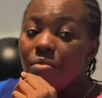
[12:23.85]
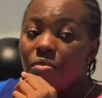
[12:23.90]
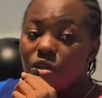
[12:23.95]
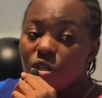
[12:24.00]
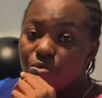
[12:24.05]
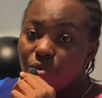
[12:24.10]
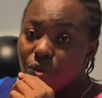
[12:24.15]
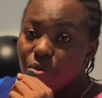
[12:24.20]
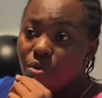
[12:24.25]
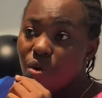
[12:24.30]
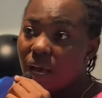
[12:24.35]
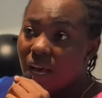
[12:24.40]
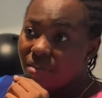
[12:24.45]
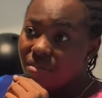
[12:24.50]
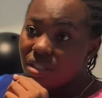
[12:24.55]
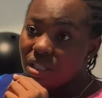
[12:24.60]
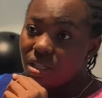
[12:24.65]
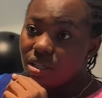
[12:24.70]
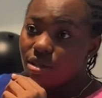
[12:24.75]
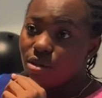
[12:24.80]
Most people I
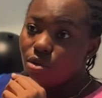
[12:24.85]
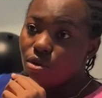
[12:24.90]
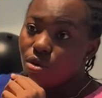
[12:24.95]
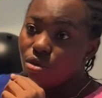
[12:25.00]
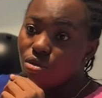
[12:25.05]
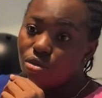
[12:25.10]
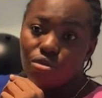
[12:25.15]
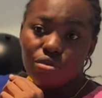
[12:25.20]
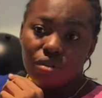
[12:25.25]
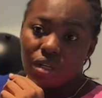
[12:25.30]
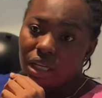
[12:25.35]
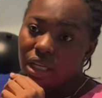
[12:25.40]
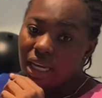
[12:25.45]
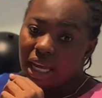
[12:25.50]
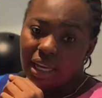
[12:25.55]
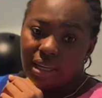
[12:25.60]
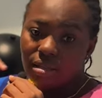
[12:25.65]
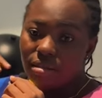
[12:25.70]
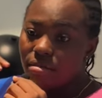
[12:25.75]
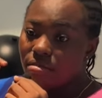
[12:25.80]
have seen go
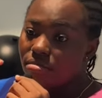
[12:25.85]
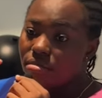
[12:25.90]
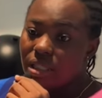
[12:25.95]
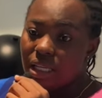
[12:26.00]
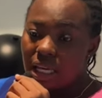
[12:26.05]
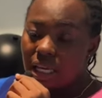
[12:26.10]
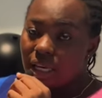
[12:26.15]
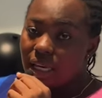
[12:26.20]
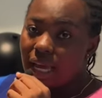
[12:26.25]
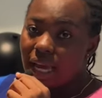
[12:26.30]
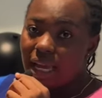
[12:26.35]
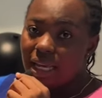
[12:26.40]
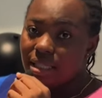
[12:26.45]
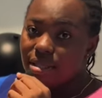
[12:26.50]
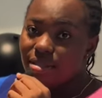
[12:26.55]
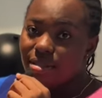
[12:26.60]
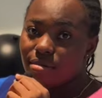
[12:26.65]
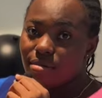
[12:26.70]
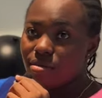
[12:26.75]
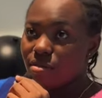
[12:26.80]
during like
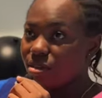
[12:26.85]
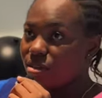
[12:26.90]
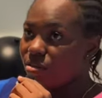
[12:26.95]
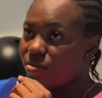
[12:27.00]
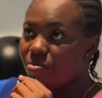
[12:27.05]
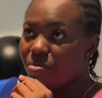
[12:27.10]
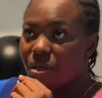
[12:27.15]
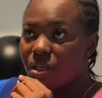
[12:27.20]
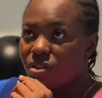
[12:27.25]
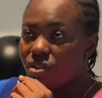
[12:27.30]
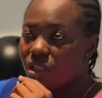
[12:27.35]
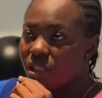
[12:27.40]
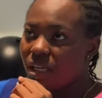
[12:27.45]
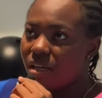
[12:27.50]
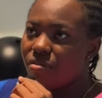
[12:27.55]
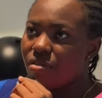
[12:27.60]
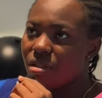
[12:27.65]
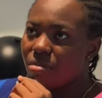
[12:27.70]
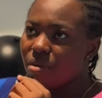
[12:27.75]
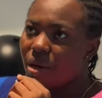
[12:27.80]
daylight because of pictures
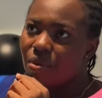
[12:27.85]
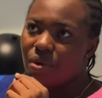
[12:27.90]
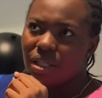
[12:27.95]
and everything.